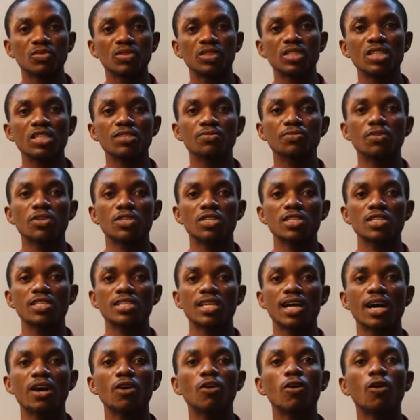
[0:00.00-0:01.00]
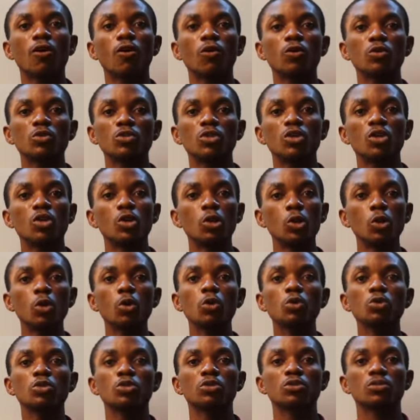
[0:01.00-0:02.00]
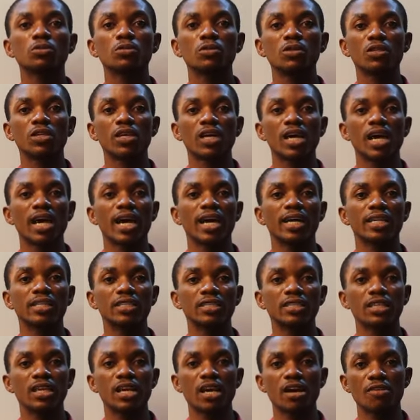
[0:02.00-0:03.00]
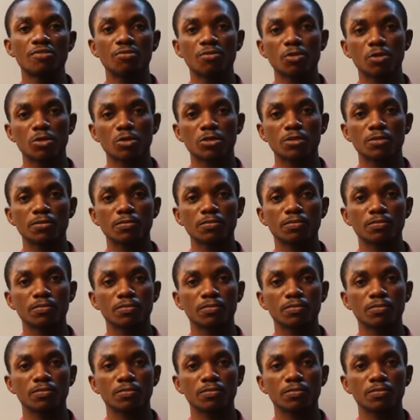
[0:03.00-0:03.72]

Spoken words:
These forces are called load and effort.